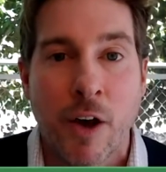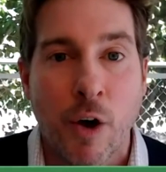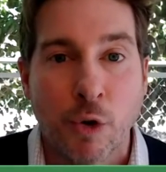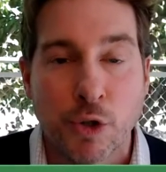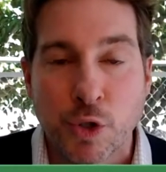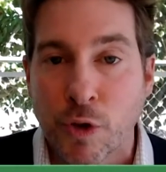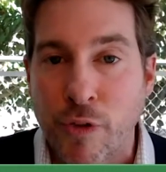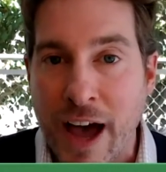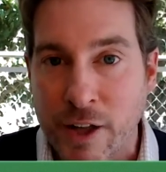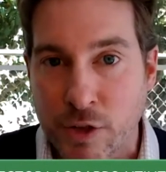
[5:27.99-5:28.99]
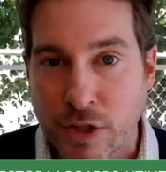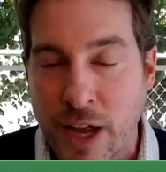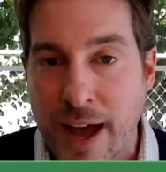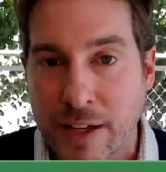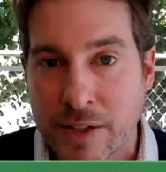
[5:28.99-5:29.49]
old school value
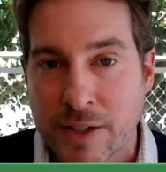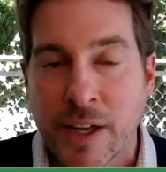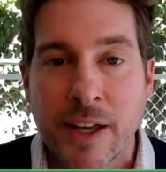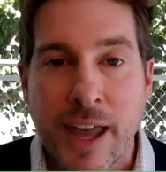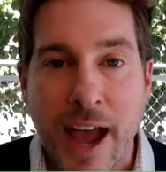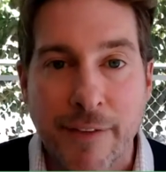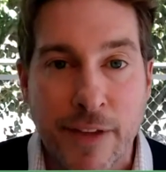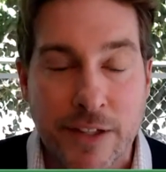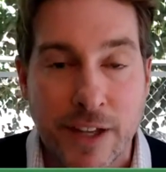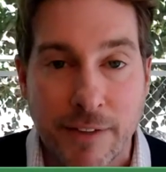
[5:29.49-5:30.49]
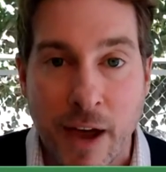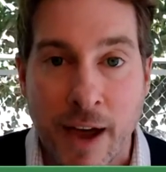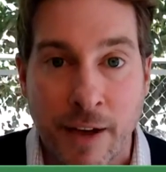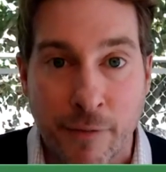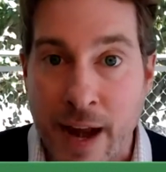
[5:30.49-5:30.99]
stocks. You have things like
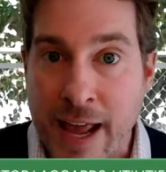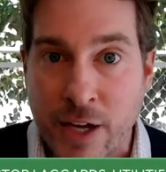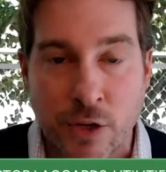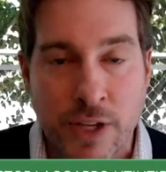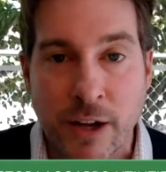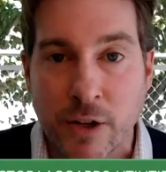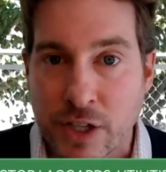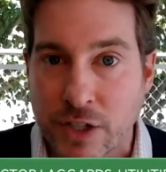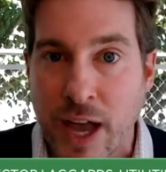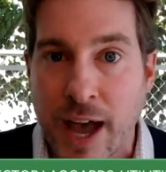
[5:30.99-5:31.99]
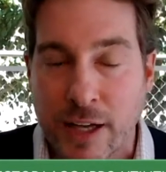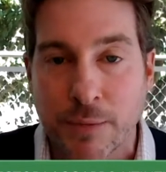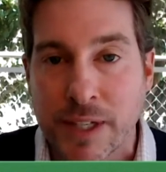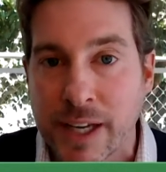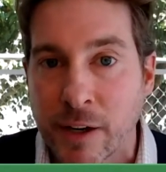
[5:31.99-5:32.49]
uh, financials, energy stocks,
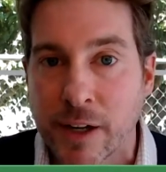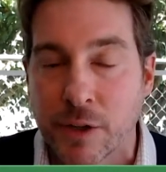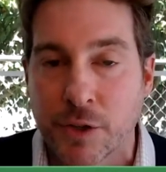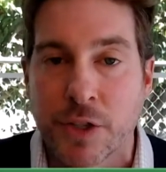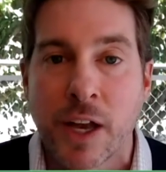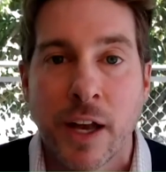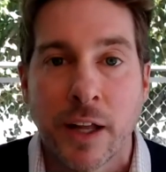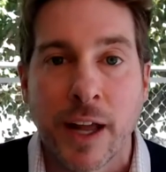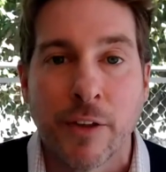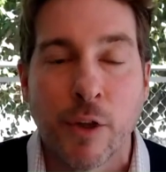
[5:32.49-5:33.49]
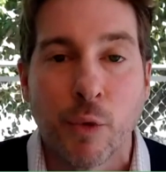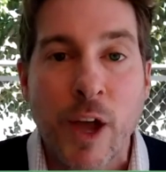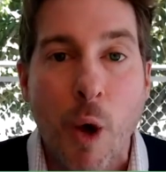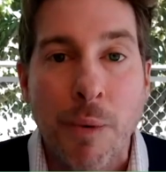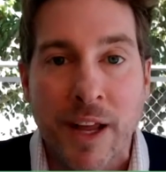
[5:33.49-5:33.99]
materials, a lot of the
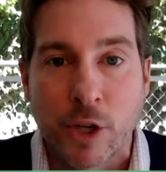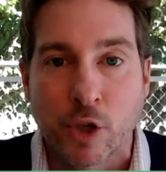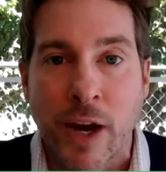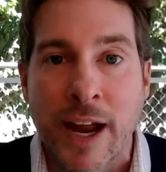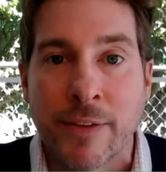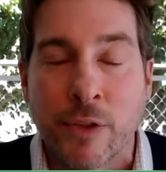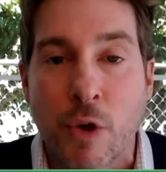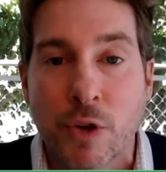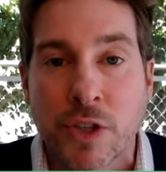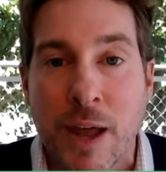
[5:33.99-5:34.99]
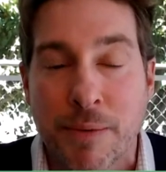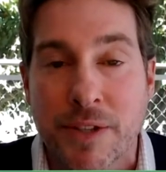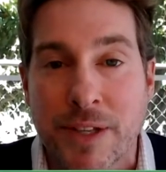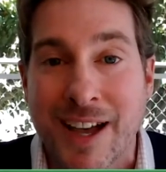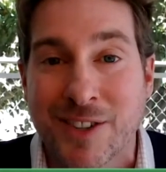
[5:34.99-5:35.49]
reopening trade. Those type
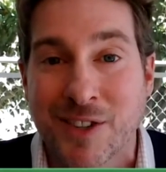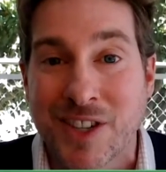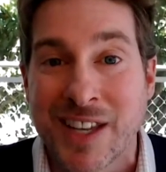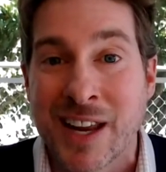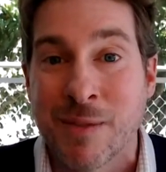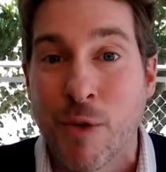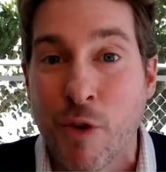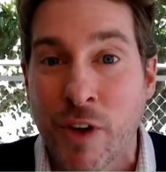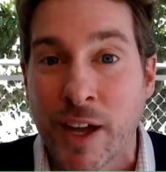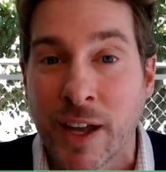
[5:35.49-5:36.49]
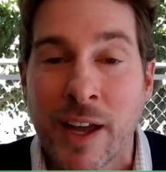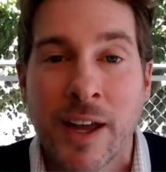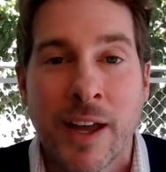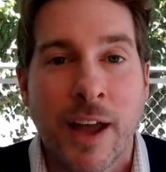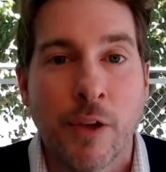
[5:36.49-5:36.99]
of stocks are just getting moving,
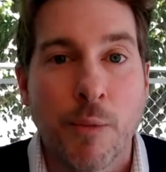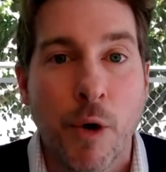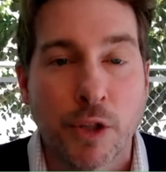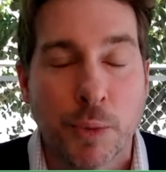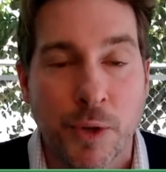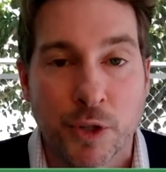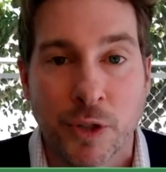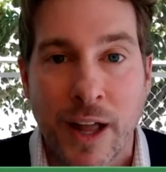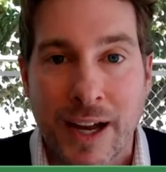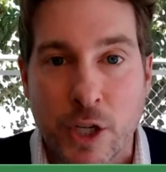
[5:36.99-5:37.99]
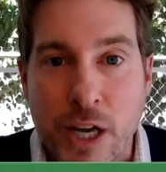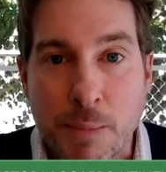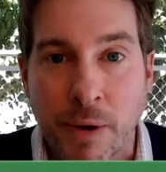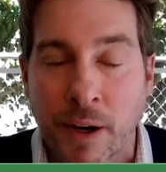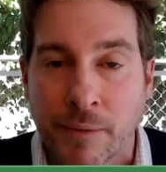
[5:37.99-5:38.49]
and their multiples are a lot
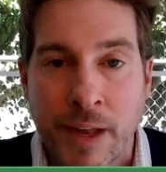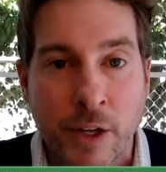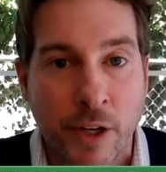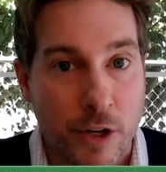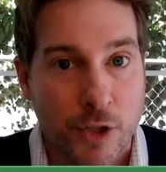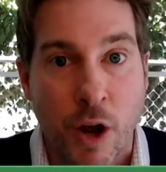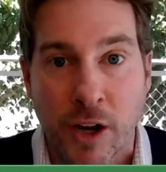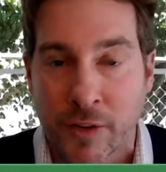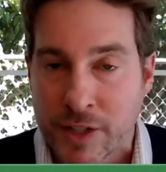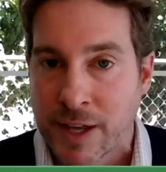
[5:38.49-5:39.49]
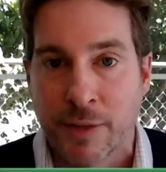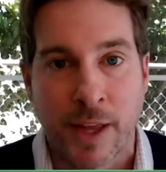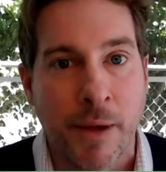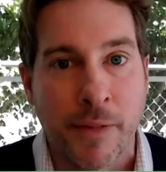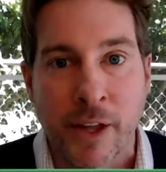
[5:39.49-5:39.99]
cheaper. And you can also argue the same
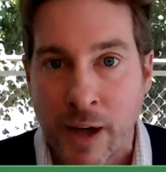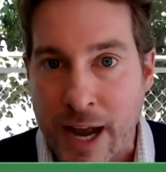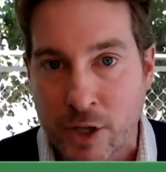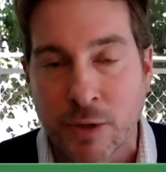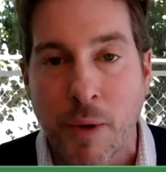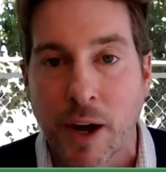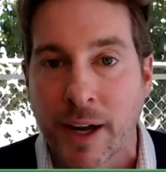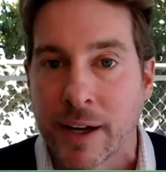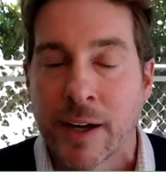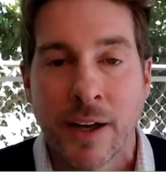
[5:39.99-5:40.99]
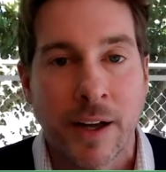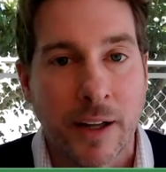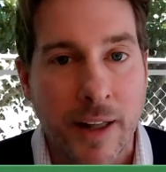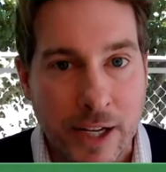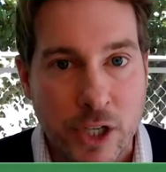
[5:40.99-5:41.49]
thing about the international market
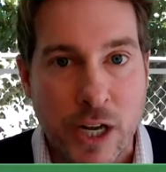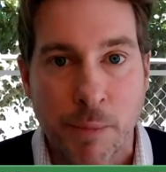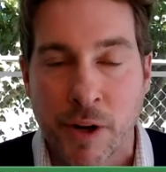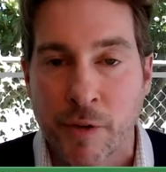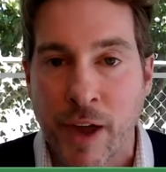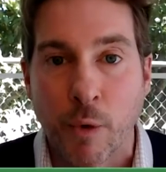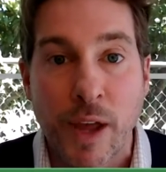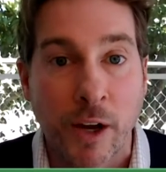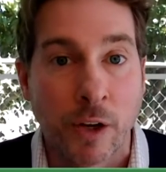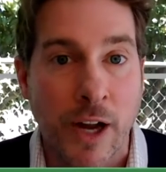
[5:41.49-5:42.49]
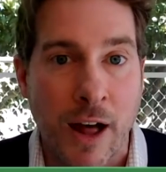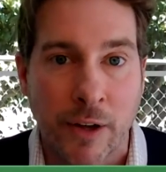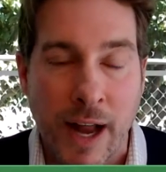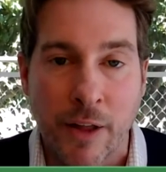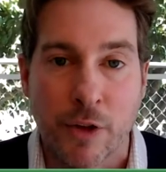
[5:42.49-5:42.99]
a lot cheaper. You've got a weaker
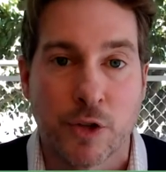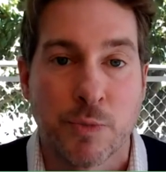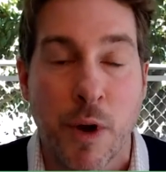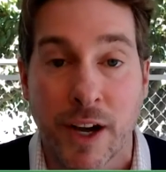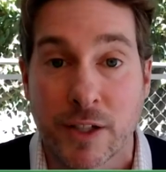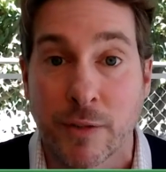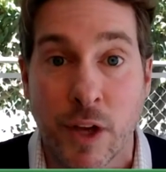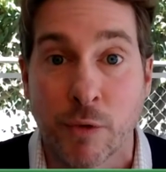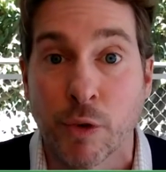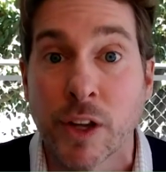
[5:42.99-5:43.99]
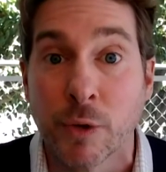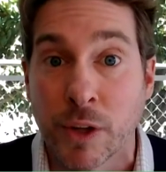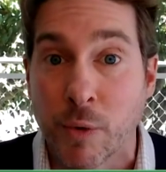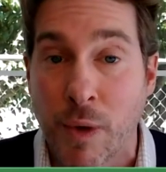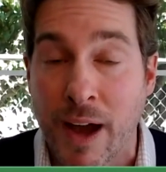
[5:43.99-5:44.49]
dollar now. Those markets have done really,
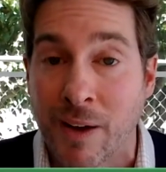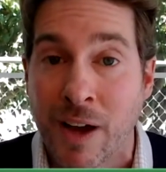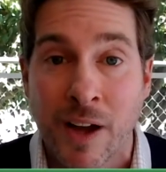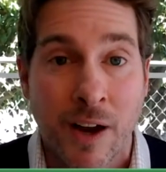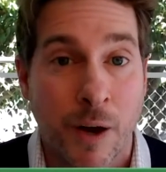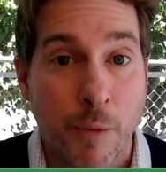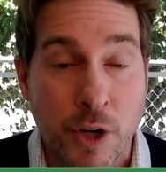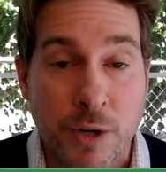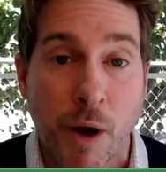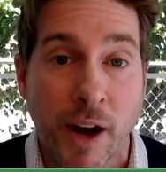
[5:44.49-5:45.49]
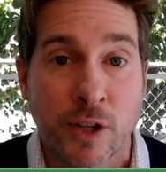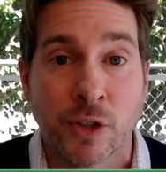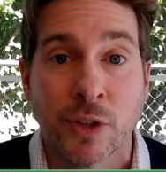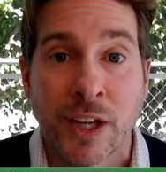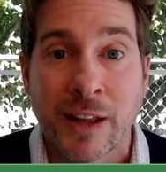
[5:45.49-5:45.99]
really well. Emerging
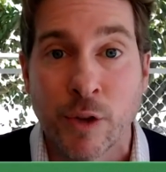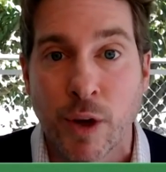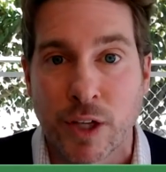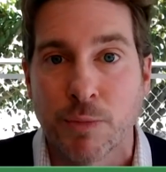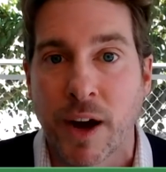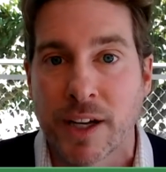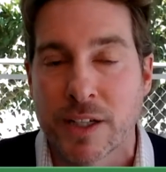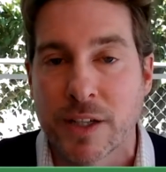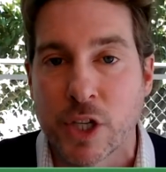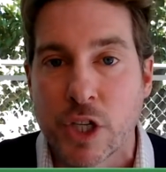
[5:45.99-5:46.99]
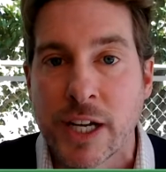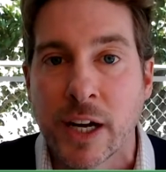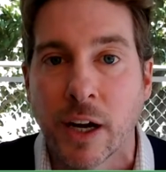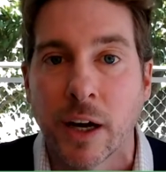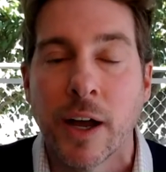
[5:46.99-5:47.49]
markets are leading US markets this
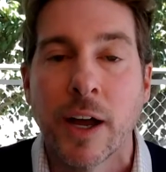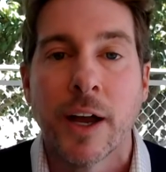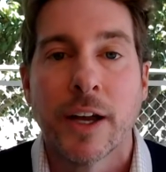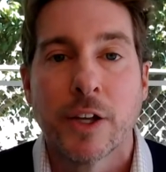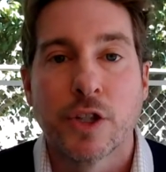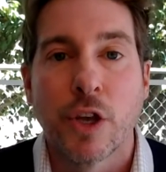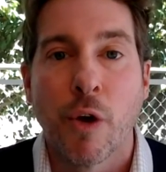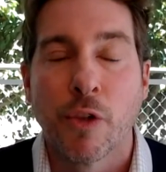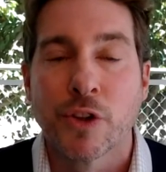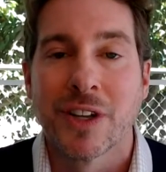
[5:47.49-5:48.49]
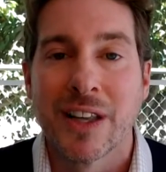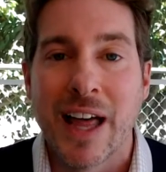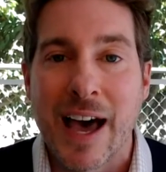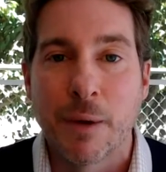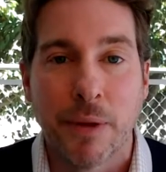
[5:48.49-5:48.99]
year. So there's a
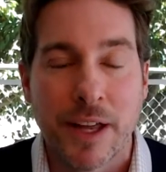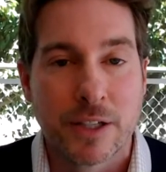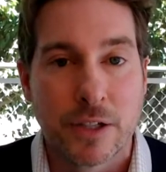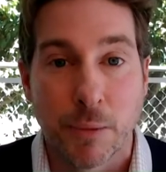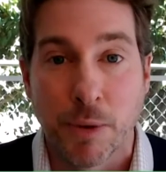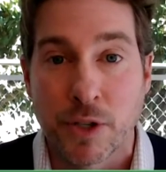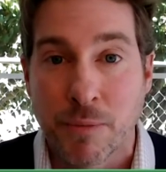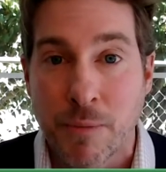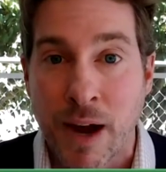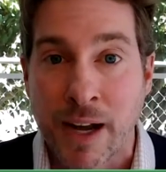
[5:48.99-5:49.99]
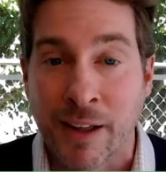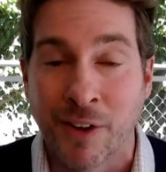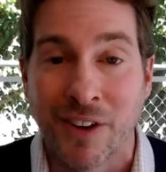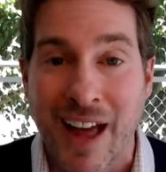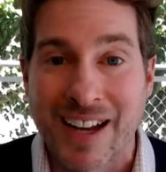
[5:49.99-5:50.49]
lot of places to put your money, and
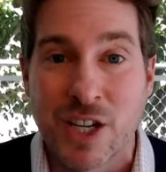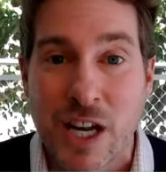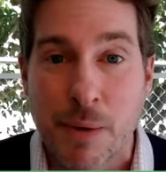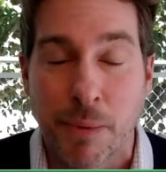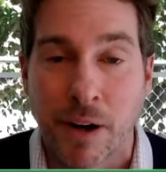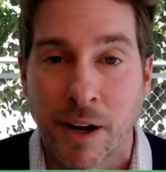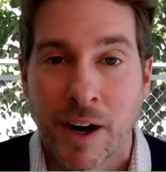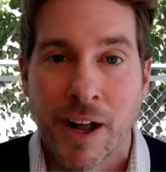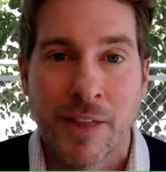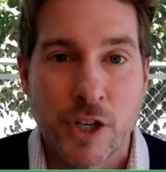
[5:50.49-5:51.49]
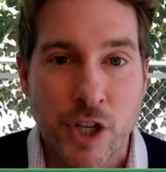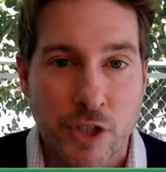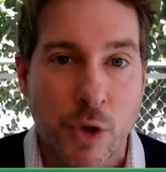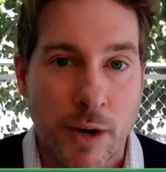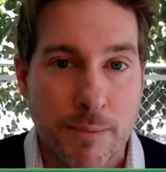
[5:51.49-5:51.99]
they're a lot cheaper than
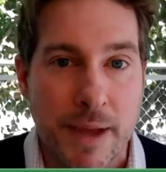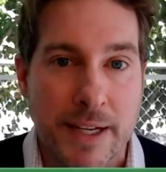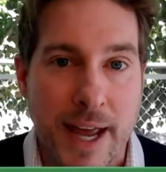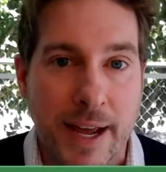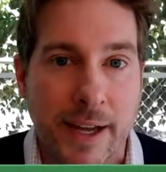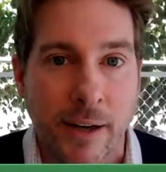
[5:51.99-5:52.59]
just owning big tech